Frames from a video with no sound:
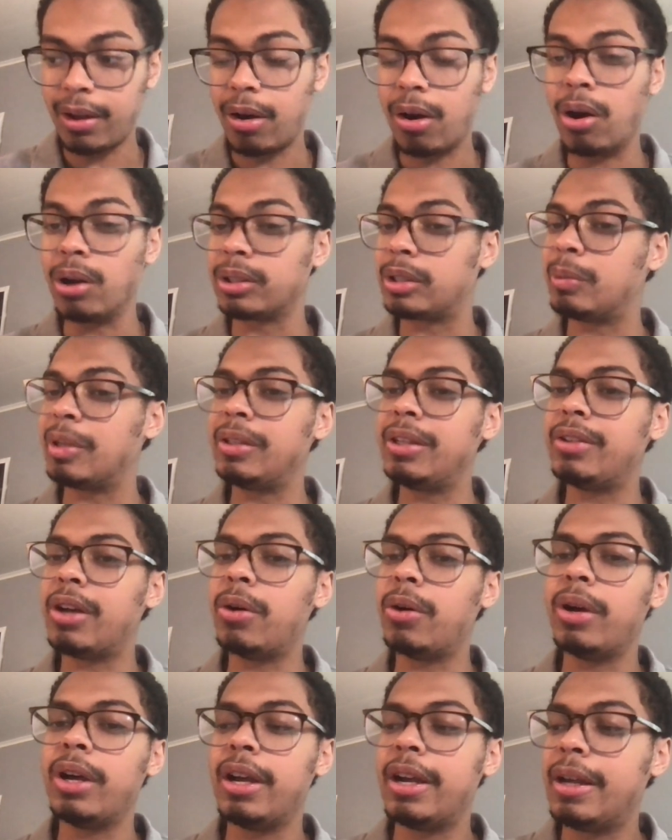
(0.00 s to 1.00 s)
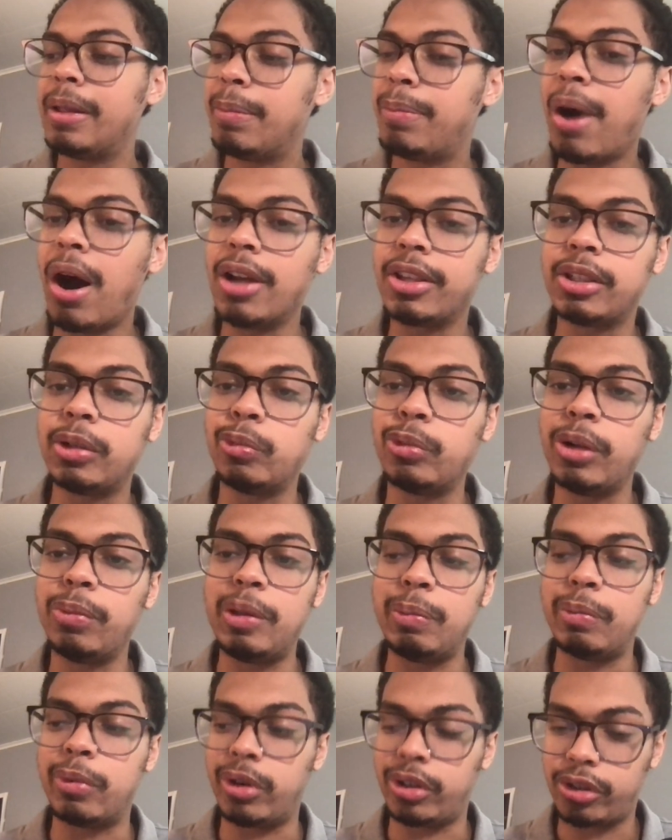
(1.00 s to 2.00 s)
Ultimately, though, Boston will
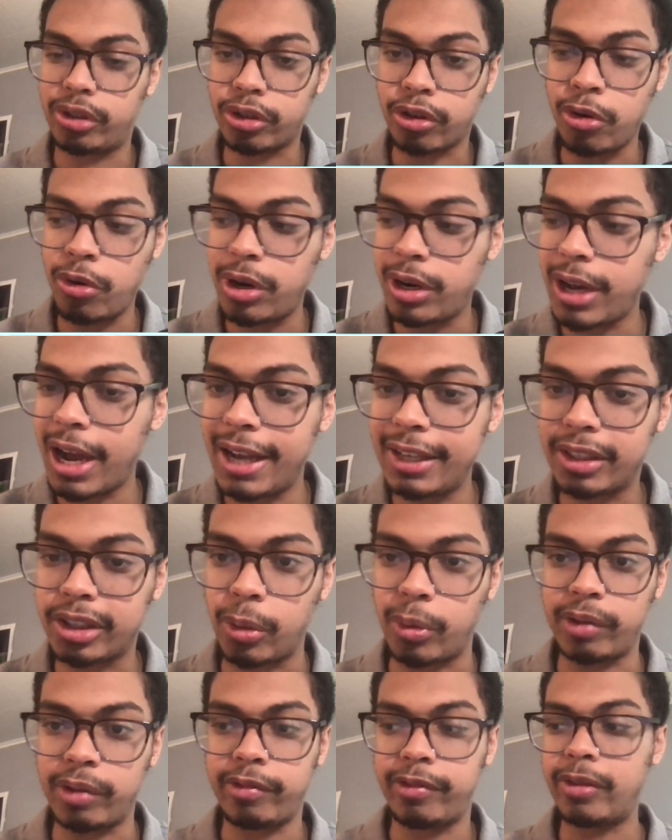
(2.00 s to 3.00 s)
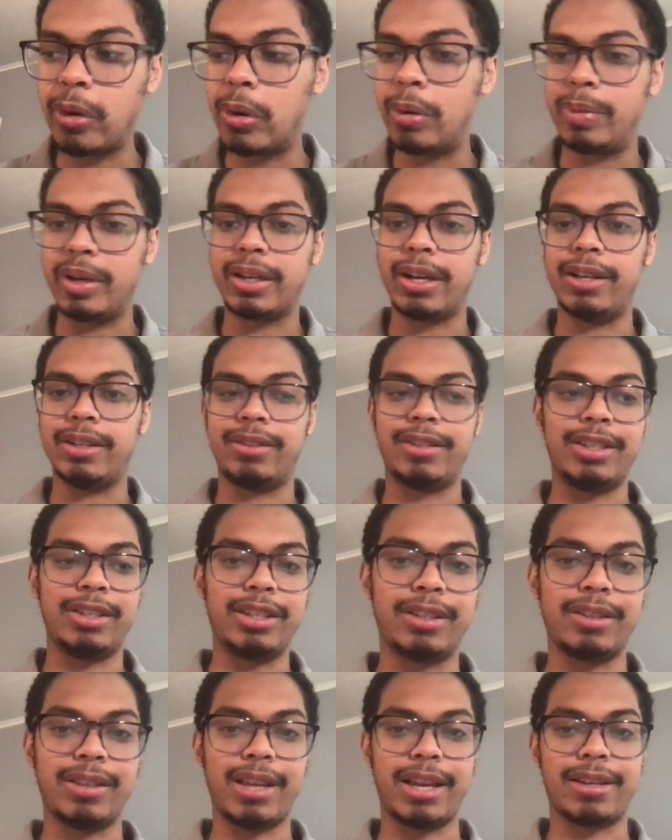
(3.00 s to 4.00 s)
be more scrutinized going forward because this
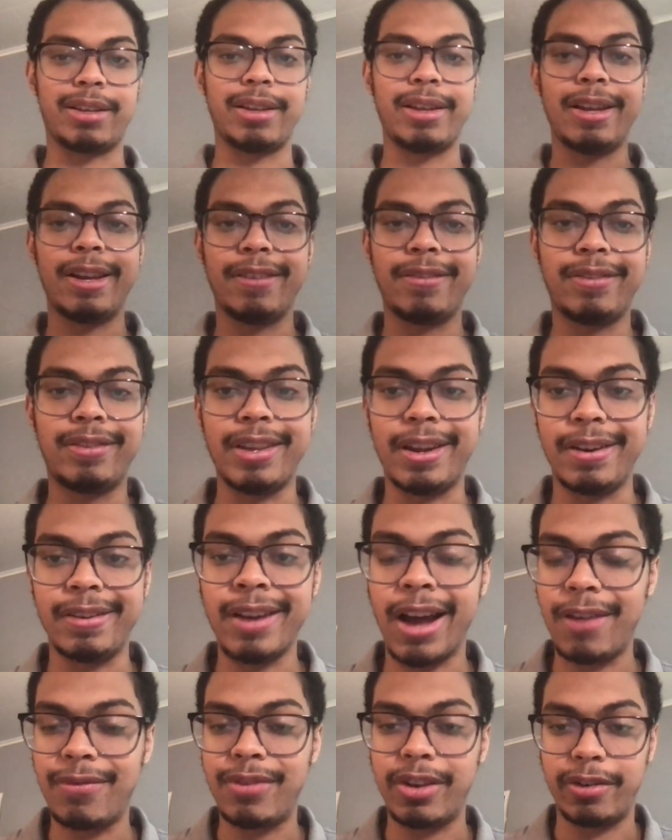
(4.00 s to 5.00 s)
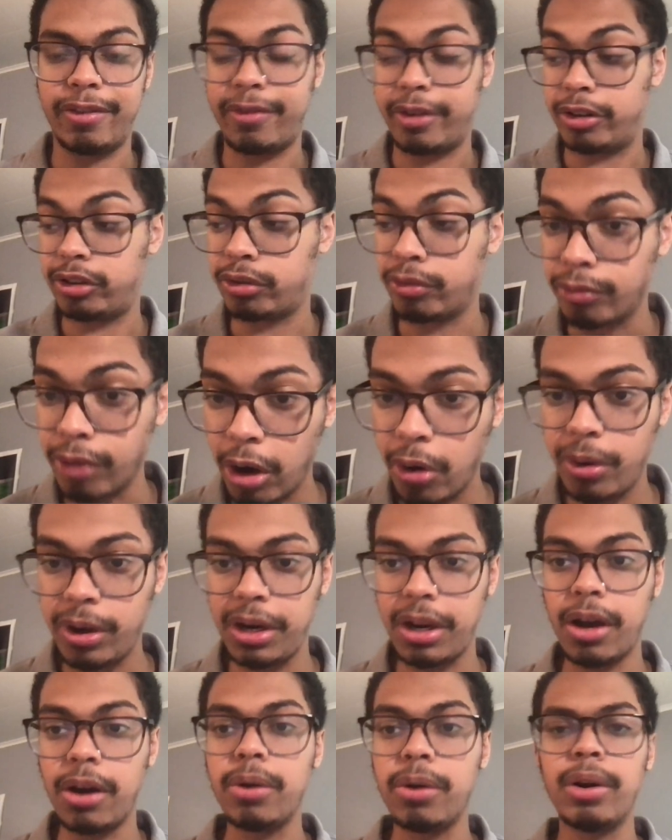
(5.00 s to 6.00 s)
like they're not their first
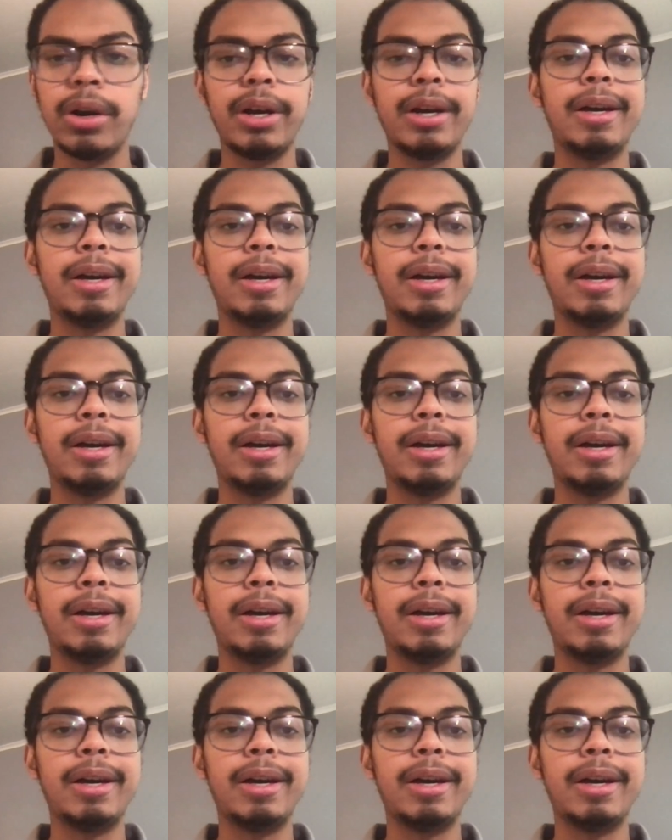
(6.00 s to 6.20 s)
rodeo,